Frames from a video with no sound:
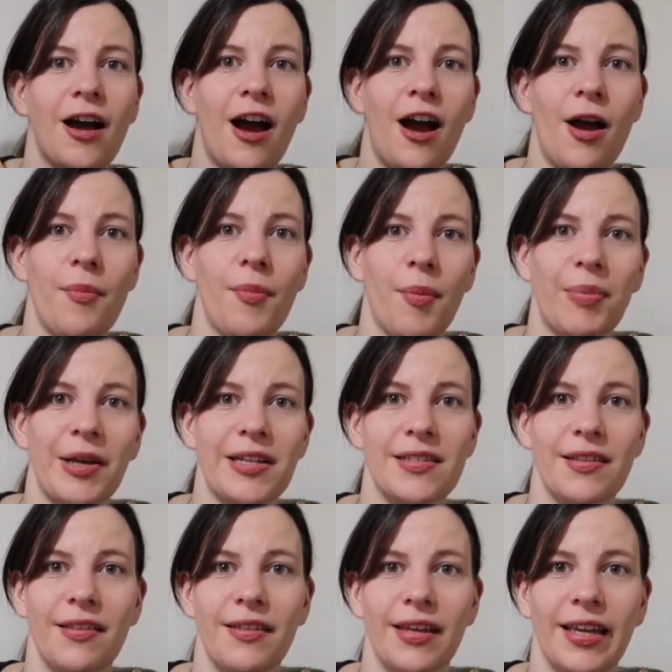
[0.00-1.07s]
because
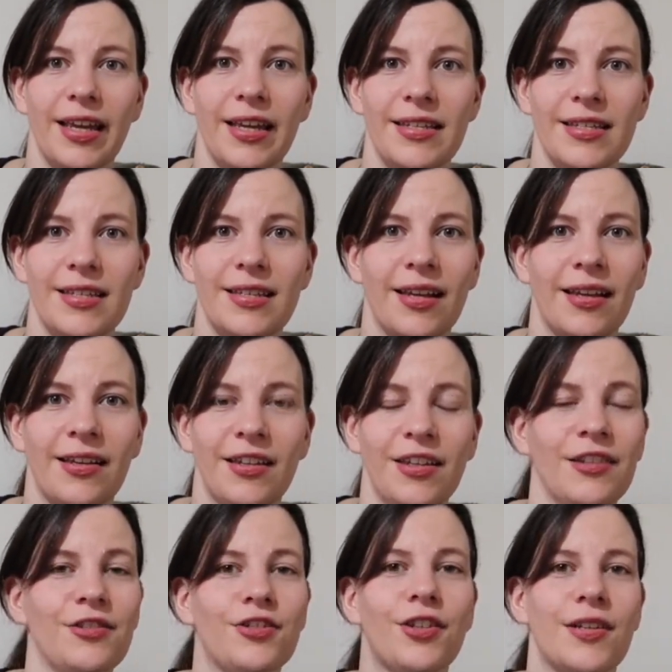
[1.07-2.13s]
I think it's
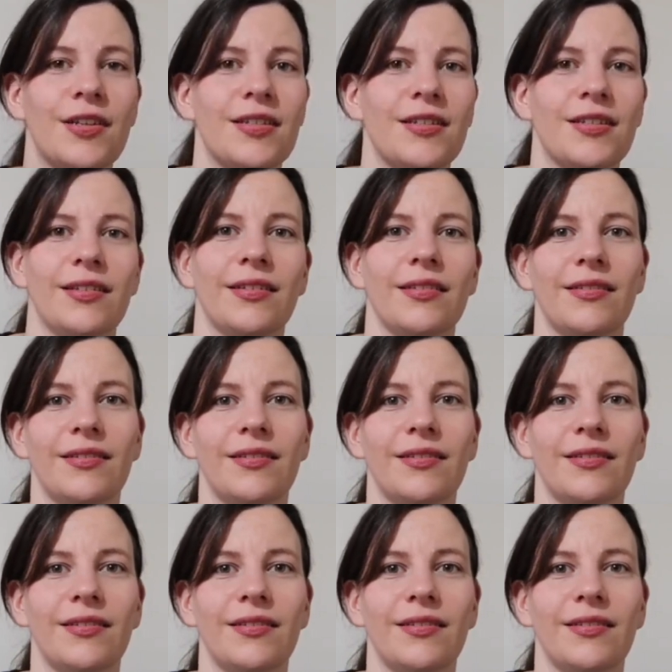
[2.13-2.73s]
just